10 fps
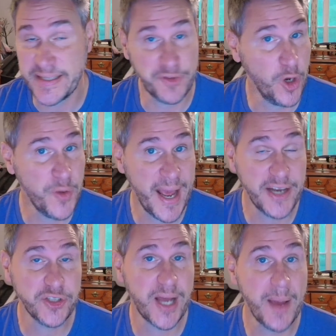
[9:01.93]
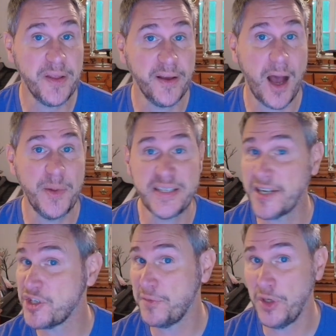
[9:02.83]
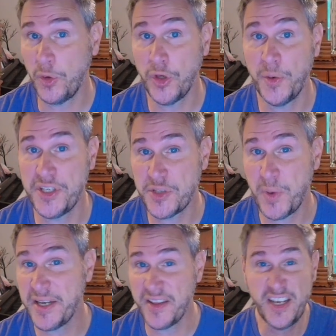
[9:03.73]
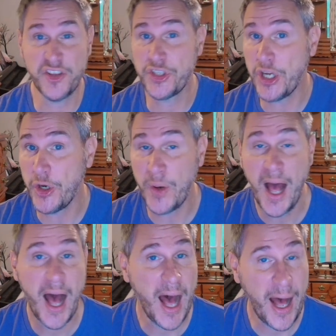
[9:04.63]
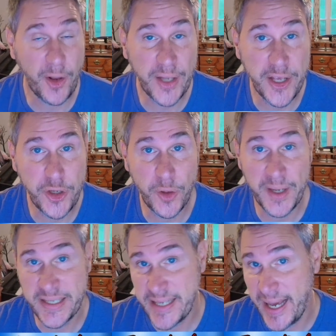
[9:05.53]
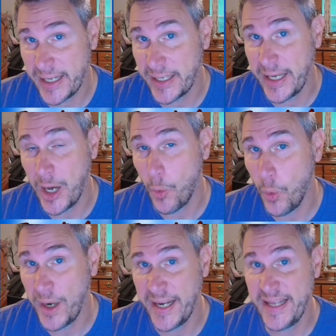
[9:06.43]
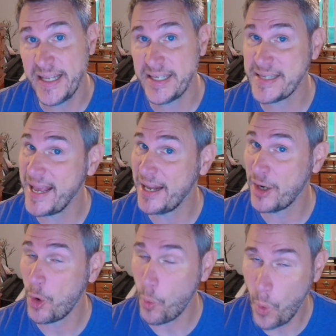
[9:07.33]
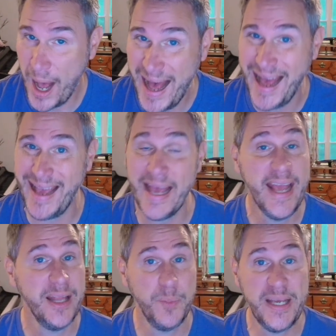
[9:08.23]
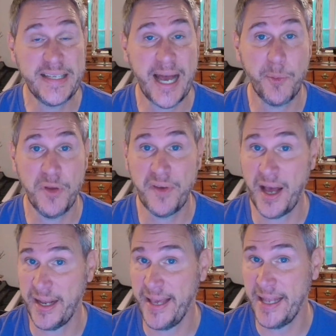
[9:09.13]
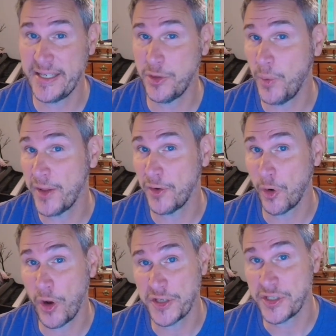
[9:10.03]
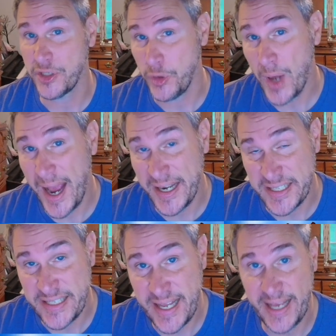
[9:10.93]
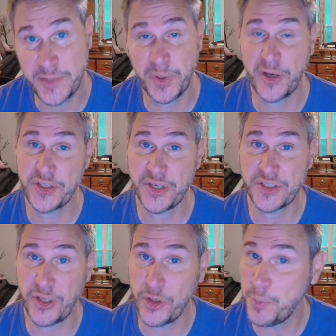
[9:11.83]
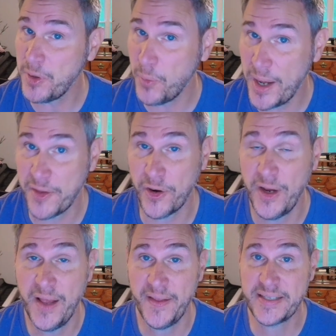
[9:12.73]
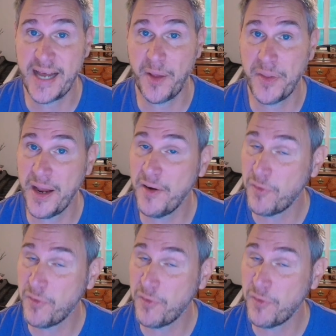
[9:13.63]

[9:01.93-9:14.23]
If you know the answer, type it in the comment section. If you don't know it, just wait to the end of the show. I'll let you know exactly what it is and why. In the meantime, we've got to get to the weather across the United States because there's a little bit of weather that's out there.